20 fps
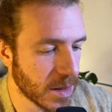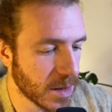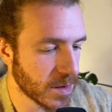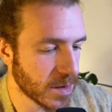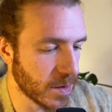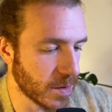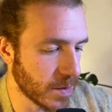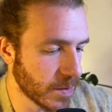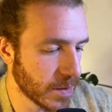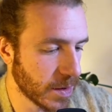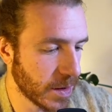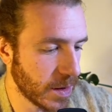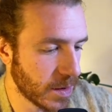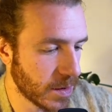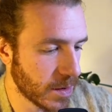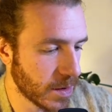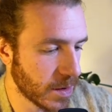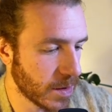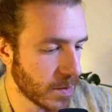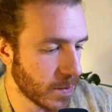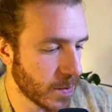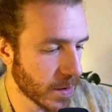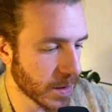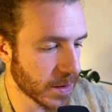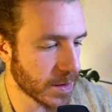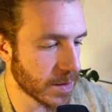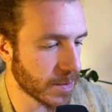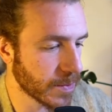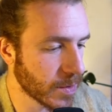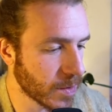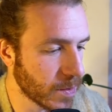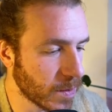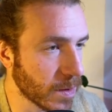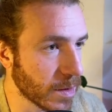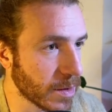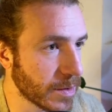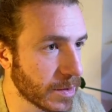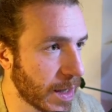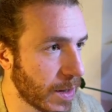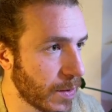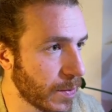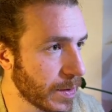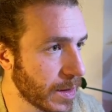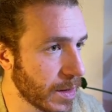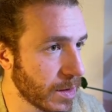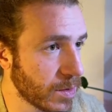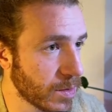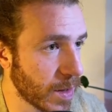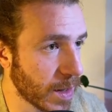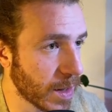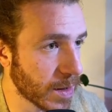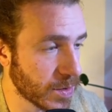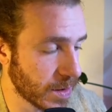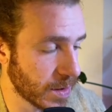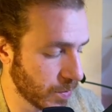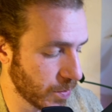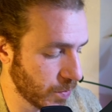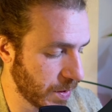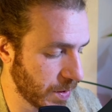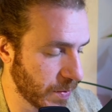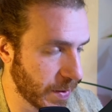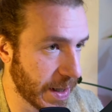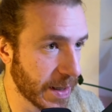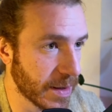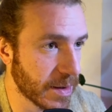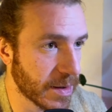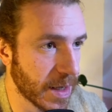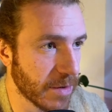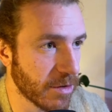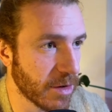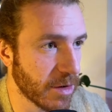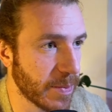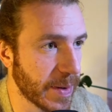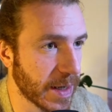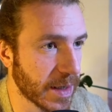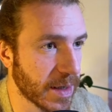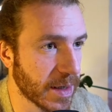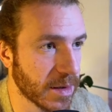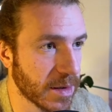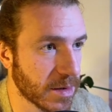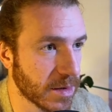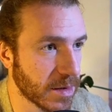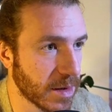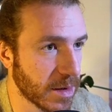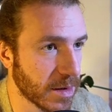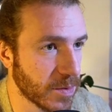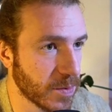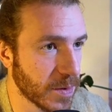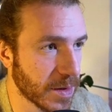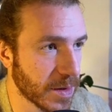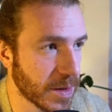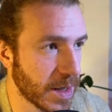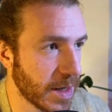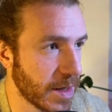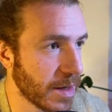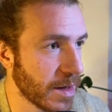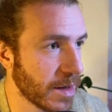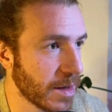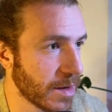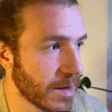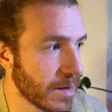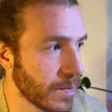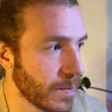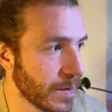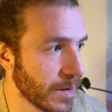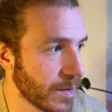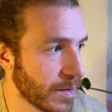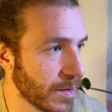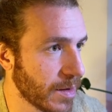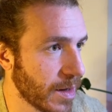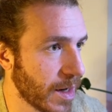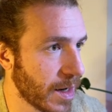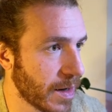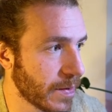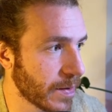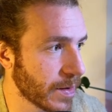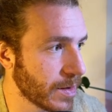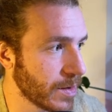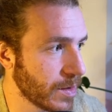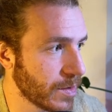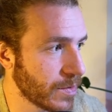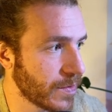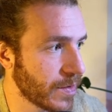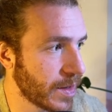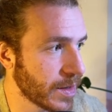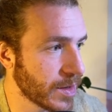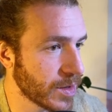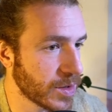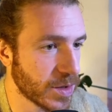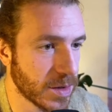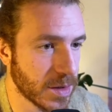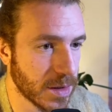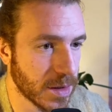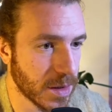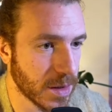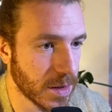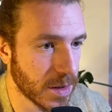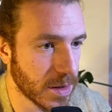So it works. Cool. Now we need to actually rewrite every packet that we're getting with our new function.